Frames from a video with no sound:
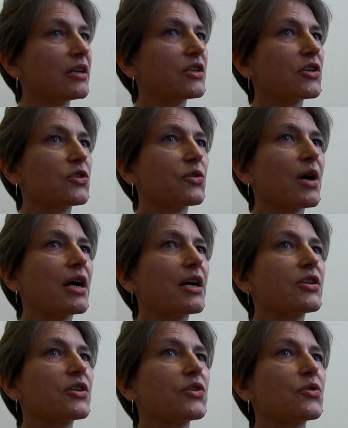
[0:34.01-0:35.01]
to
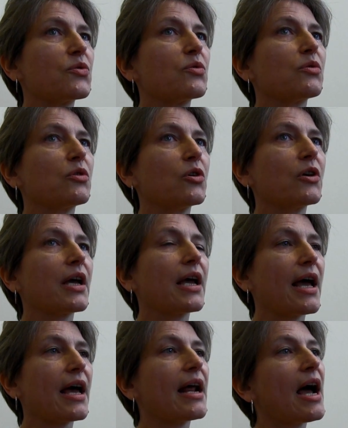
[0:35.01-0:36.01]
try to look
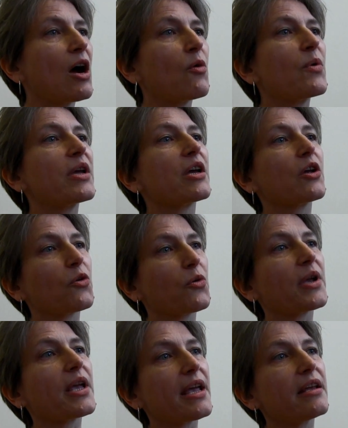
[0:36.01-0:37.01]
at how we can
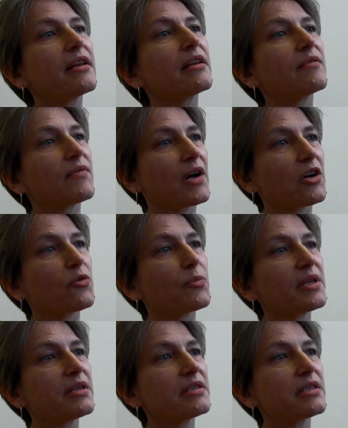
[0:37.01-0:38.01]
create
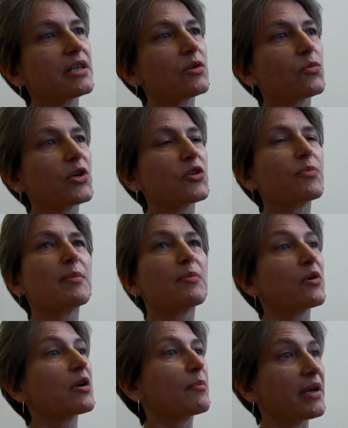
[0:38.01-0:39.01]
environments in which
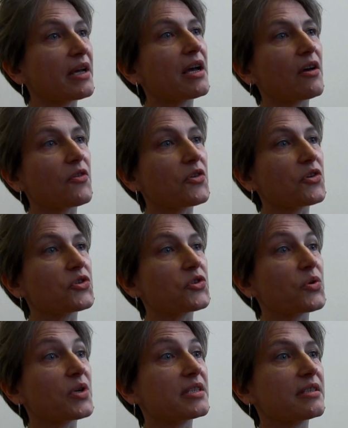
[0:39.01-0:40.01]
people can make healthier
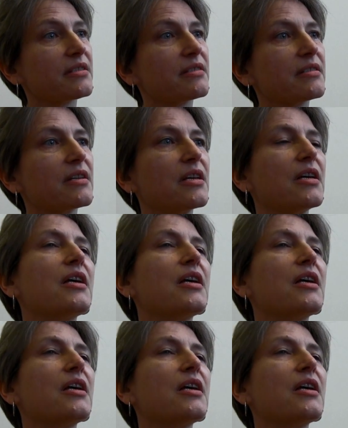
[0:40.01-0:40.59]
choices.